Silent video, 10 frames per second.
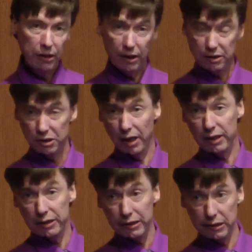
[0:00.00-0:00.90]
and
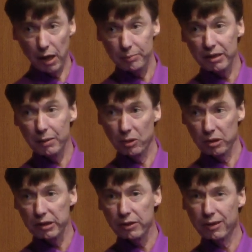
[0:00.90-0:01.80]
anxiety got me
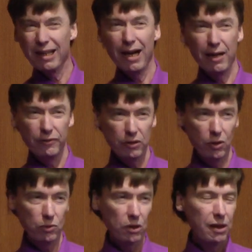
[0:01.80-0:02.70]
about a year and a half
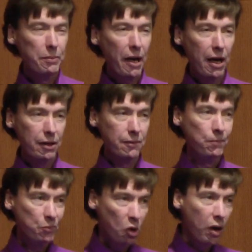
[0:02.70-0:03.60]
ago really bad.
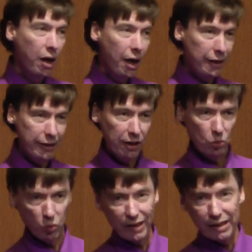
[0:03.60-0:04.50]
I'd
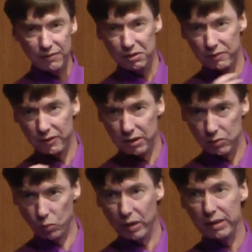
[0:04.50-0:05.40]
had waves of it
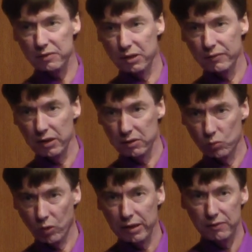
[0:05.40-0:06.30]
and waves of it
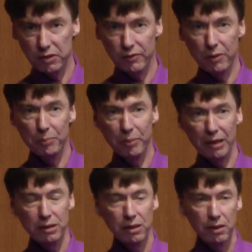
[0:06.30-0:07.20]
and waves of it,
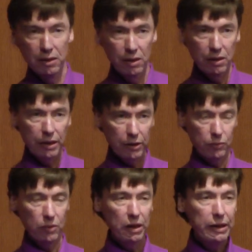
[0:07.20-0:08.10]
but
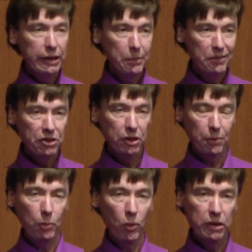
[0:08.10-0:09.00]
it really hit me to
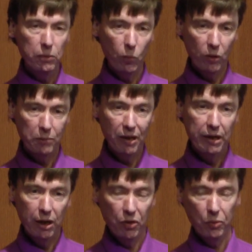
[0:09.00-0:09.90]
the point where my
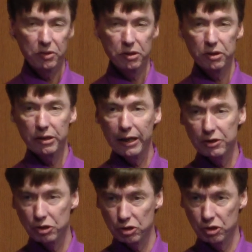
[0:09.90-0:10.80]
health was in
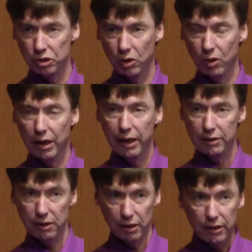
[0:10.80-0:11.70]
danger, so I
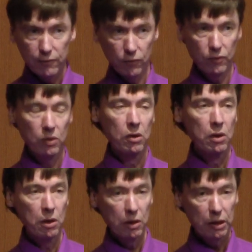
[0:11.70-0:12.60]
had to
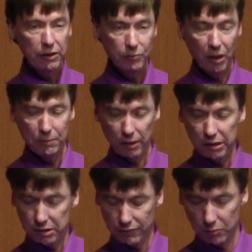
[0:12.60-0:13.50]
leave my
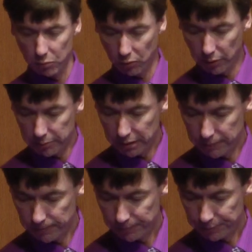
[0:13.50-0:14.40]
place of employment